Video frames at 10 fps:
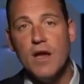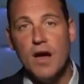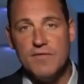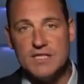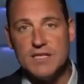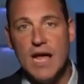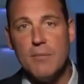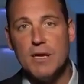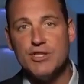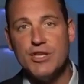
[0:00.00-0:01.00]
of
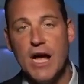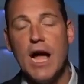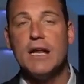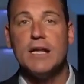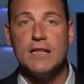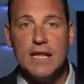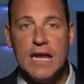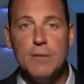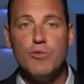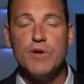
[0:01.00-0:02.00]
Islamic Jihad claimed